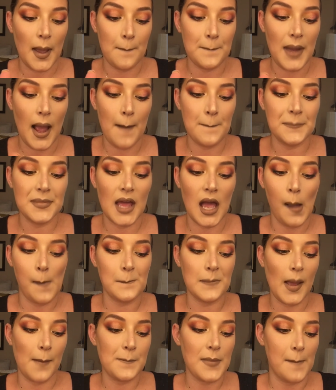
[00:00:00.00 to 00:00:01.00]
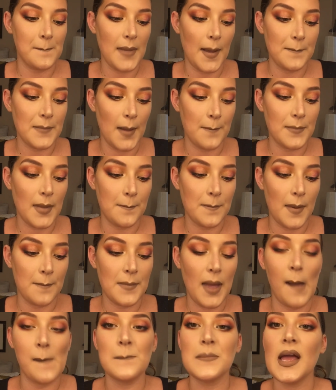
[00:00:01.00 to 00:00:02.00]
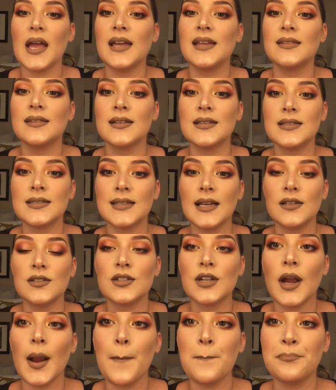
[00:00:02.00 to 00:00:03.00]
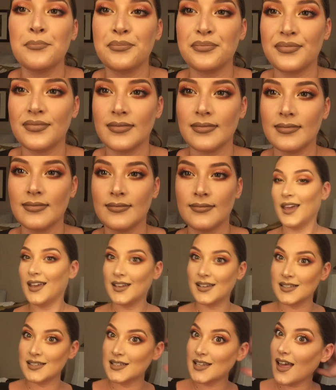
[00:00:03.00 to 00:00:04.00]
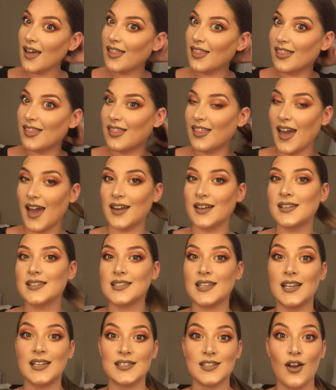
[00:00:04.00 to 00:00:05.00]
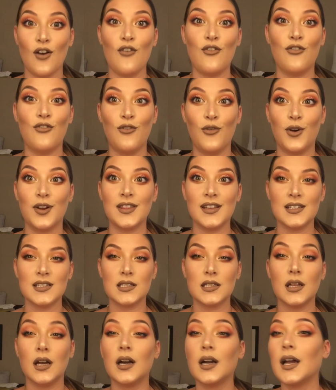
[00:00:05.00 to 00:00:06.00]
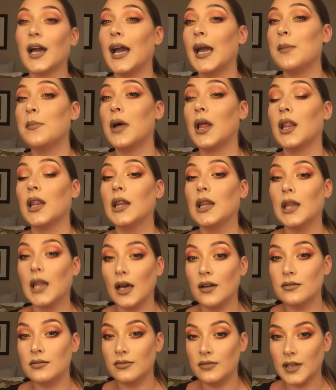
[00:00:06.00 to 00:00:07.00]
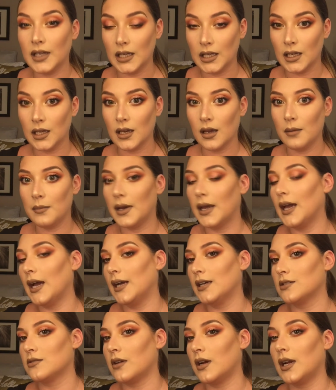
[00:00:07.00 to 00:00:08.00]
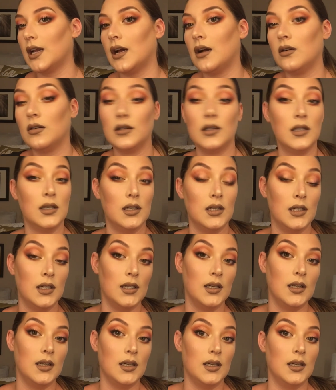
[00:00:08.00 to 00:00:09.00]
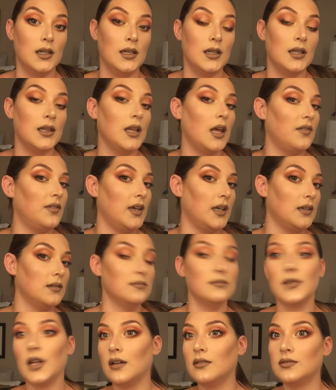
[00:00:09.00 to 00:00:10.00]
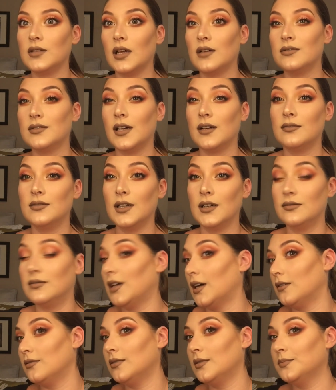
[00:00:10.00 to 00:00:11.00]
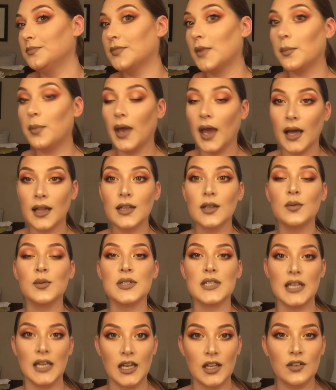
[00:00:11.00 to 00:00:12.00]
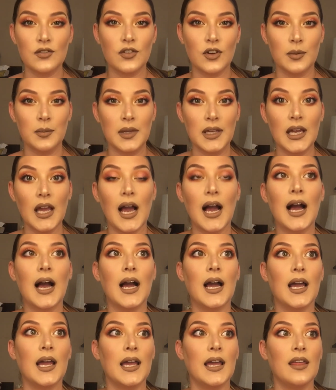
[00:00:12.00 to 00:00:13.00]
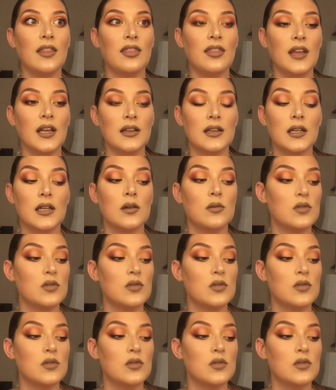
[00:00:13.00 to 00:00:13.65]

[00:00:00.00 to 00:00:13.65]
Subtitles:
pop that in the center, and that is it for this look. I'm loving my eyes right now. Loving. Love, love, love, love, love. The palette was a hit for me. I think that it